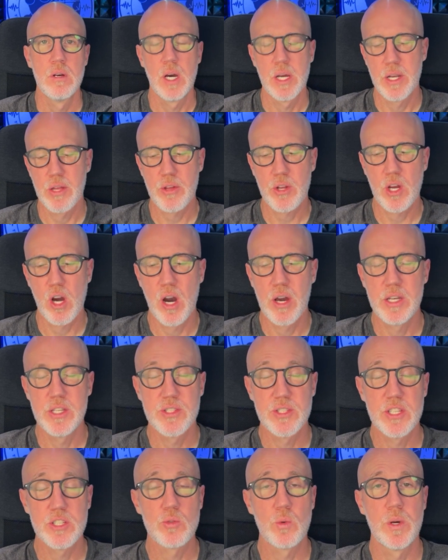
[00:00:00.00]
Another con is
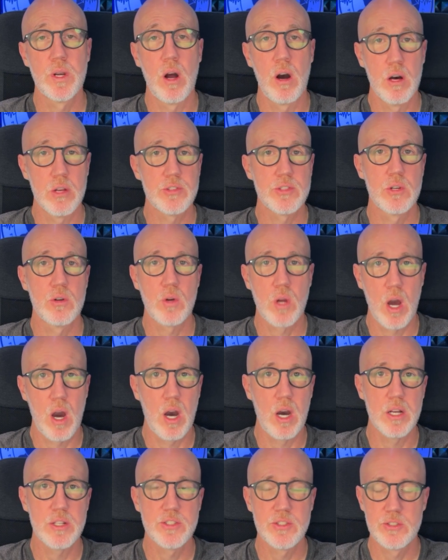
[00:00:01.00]
this one also
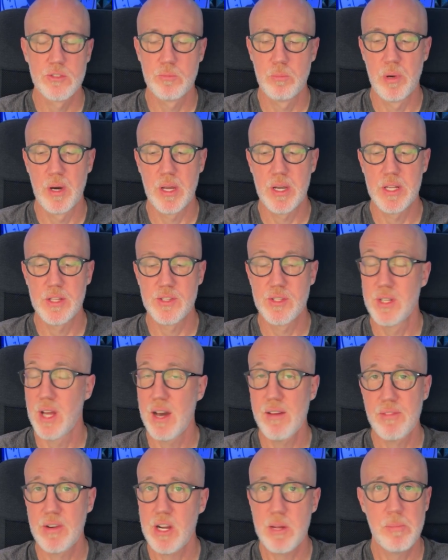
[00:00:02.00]
costs, but it's
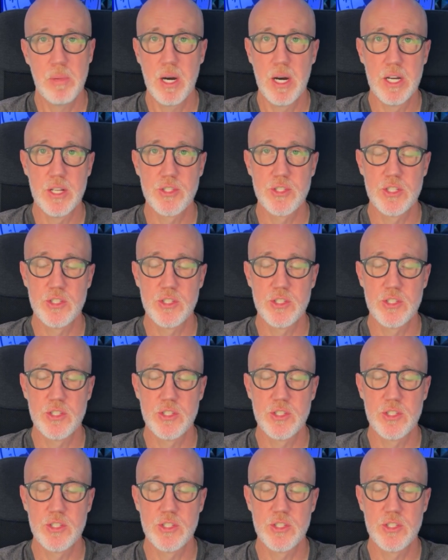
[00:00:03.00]
not very much.